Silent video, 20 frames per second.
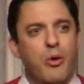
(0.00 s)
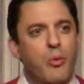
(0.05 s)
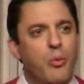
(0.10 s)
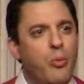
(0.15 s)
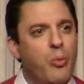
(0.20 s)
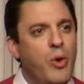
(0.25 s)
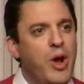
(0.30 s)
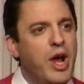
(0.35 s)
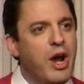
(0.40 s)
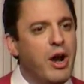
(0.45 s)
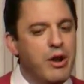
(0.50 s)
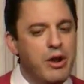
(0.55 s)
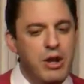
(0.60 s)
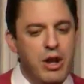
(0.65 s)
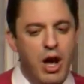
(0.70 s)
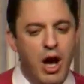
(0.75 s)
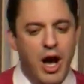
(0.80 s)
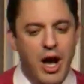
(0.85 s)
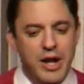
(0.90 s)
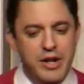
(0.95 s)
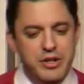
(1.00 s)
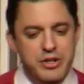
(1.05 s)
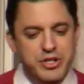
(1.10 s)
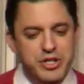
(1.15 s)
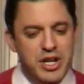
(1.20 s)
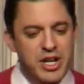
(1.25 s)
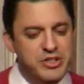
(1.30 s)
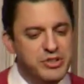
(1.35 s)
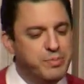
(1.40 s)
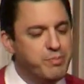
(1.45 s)
we are not
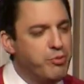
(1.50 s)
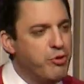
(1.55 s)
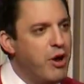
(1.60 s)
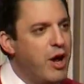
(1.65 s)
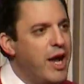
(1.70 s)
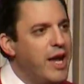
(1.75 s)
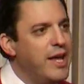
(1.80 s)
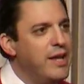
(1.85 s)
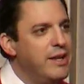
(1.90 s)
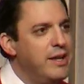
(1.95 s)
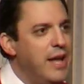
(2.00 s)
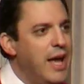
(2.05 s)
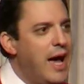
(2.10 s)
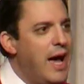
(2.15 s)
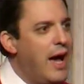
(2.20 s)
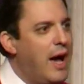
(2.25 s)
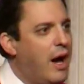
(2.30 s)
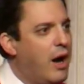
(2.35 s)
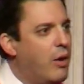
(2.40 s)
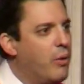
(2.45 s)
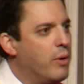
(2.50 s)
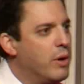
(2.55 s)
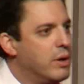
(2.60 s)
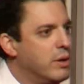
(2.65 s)
just Brian now.